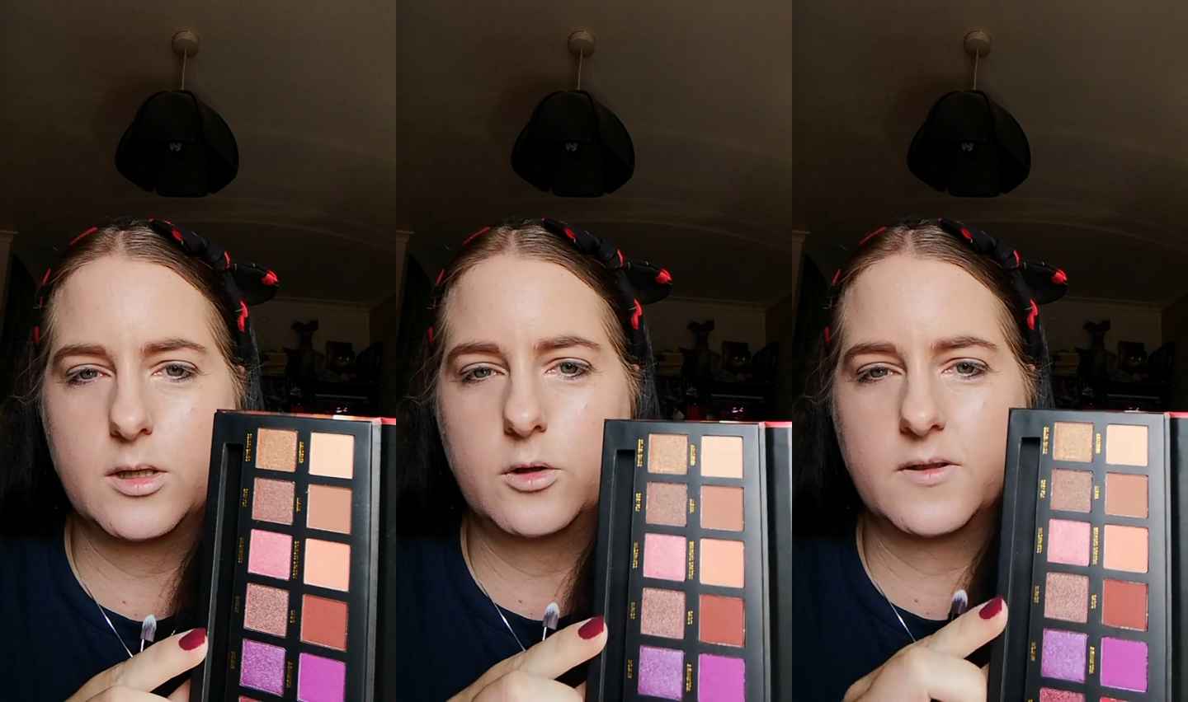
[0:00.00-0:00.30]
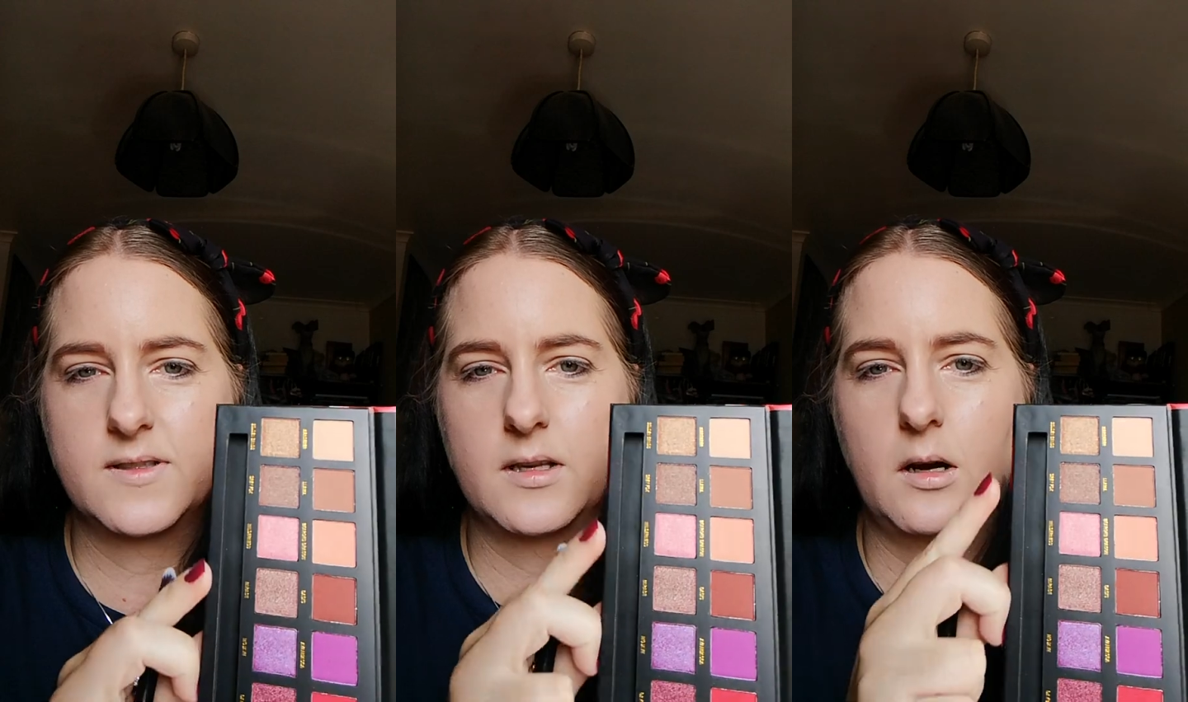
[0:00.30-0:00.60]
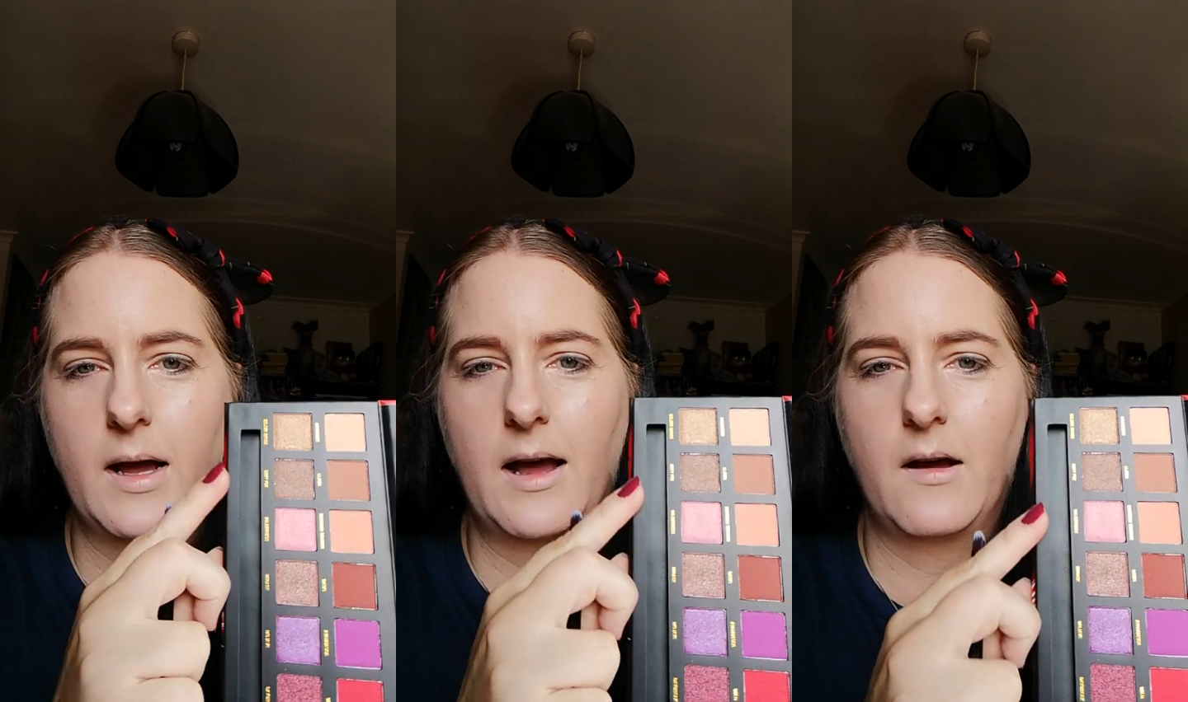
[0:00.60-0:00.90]
they
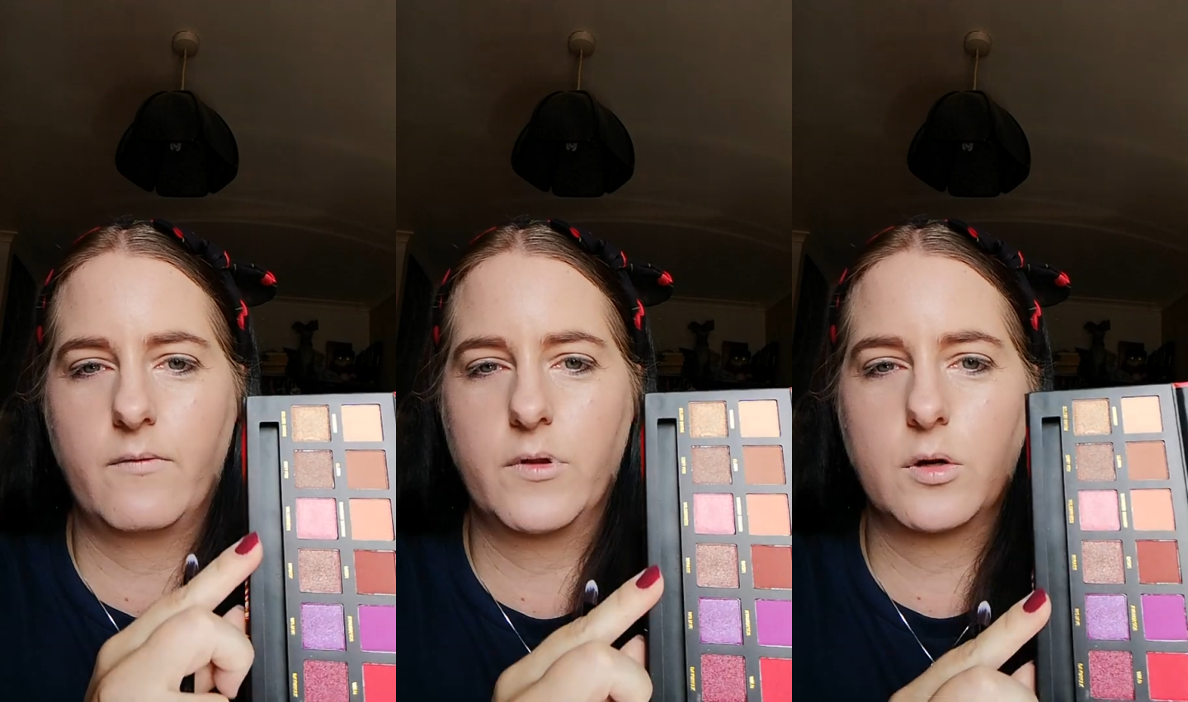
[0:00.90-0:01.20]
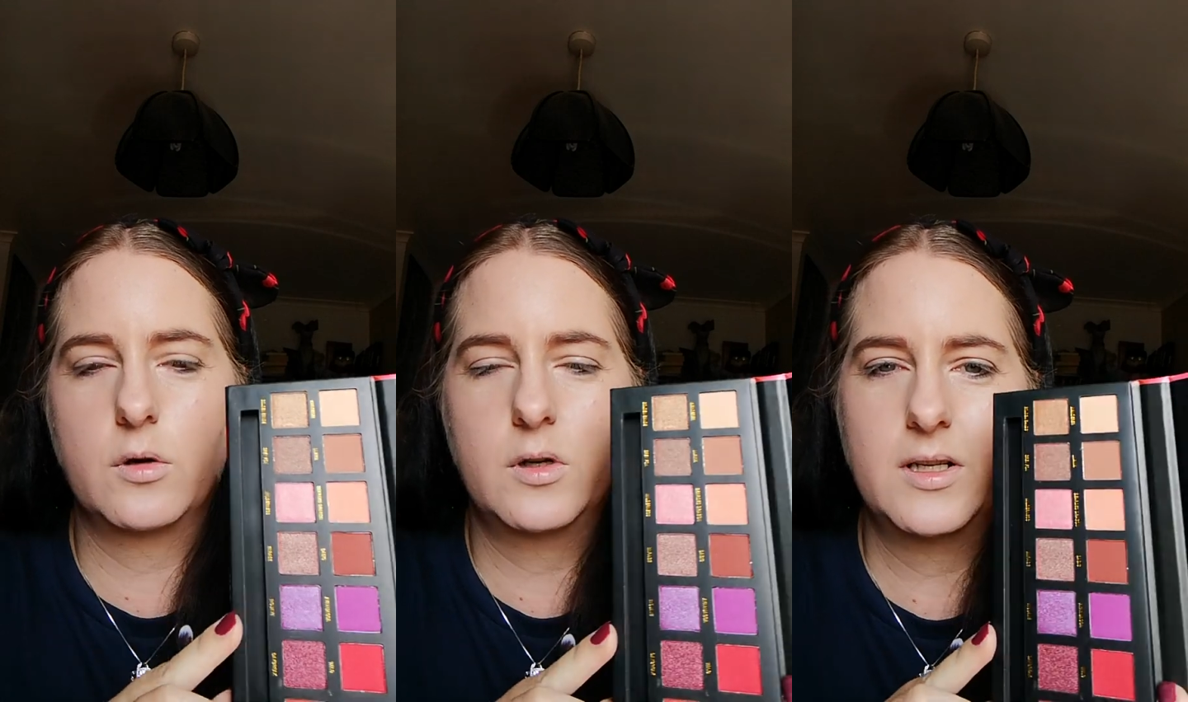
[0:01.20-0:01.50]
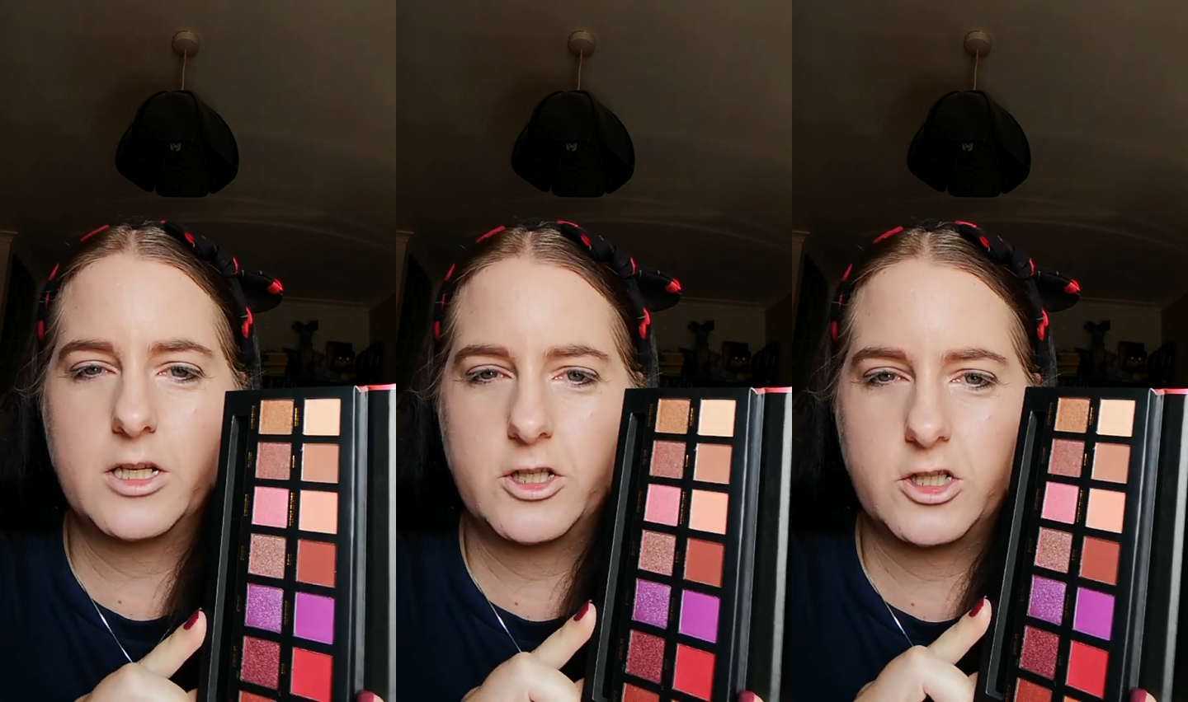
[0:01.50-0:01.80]
also have the
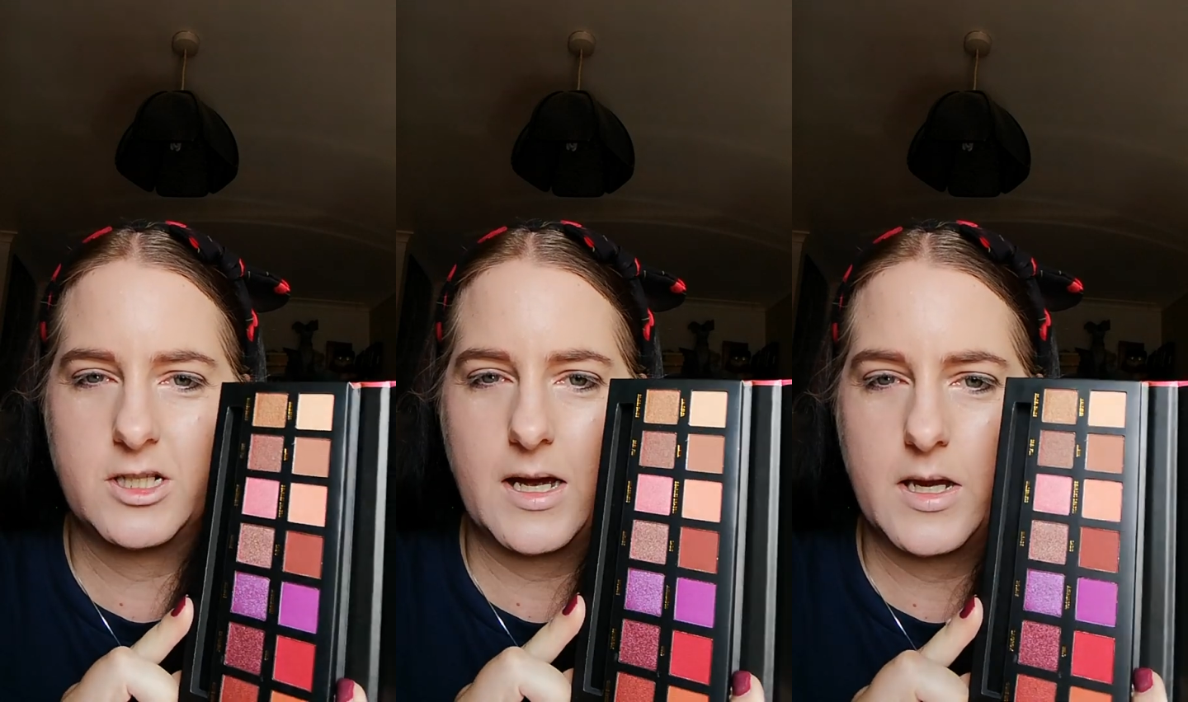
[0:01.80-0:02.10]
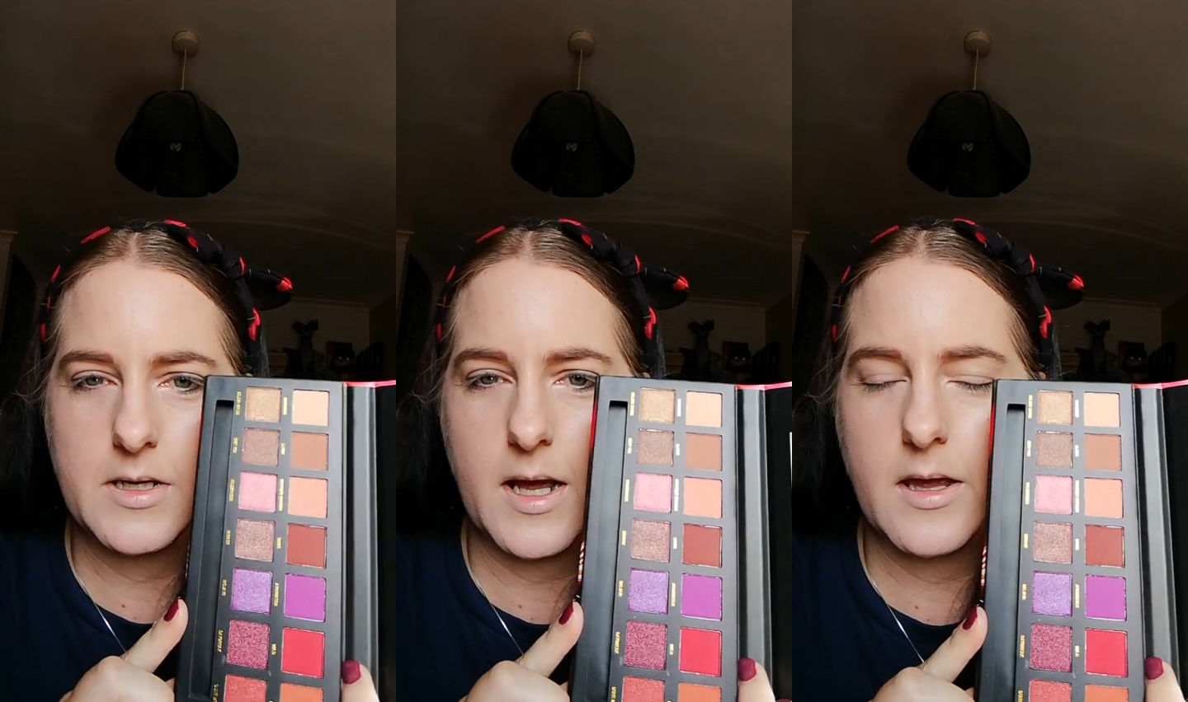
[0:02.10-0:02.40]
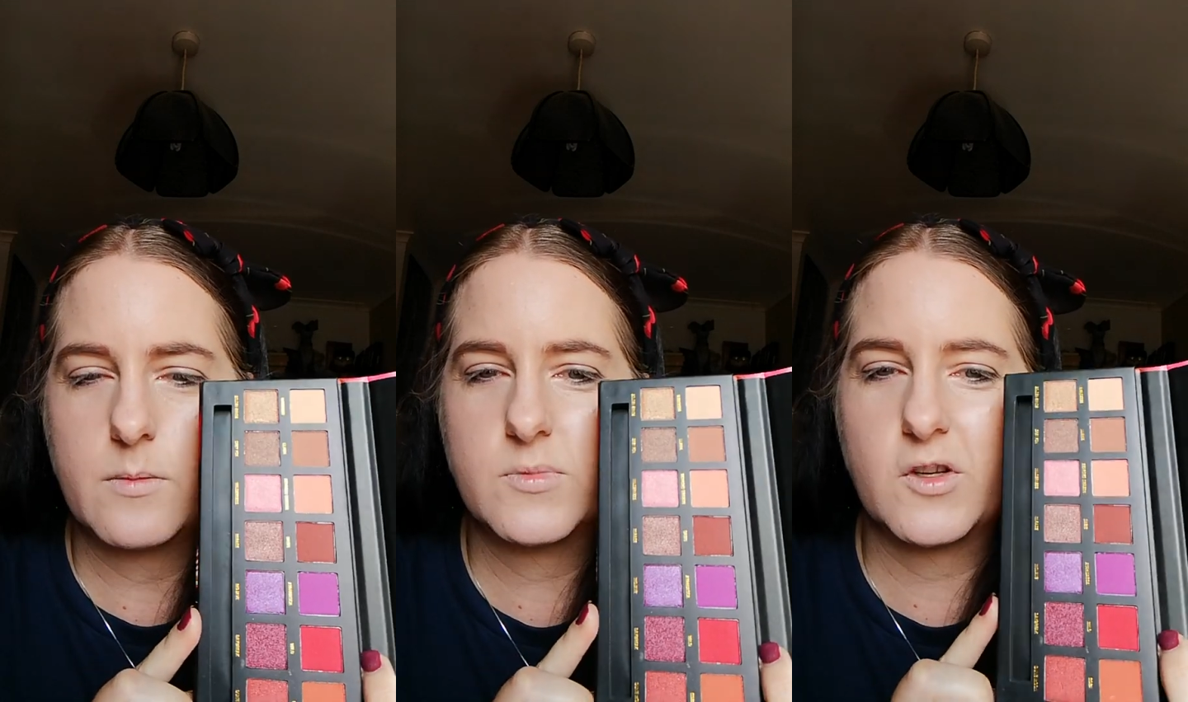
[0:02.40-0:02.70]
colour shade
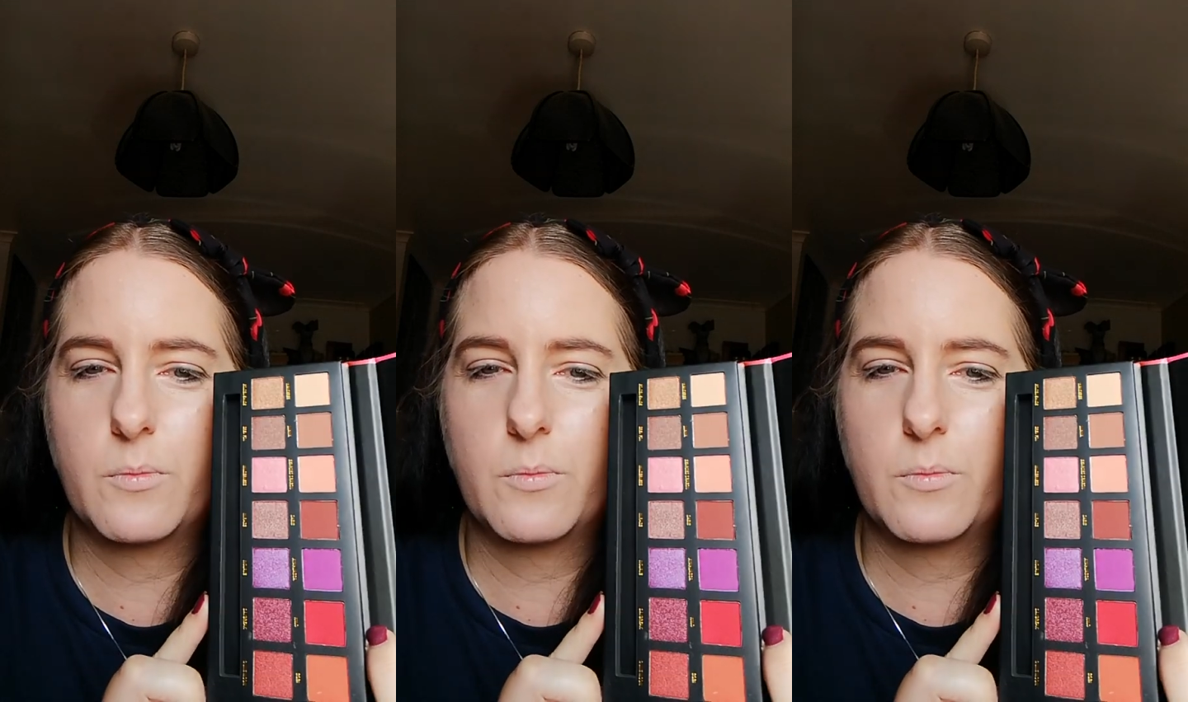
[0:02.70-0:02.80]
names.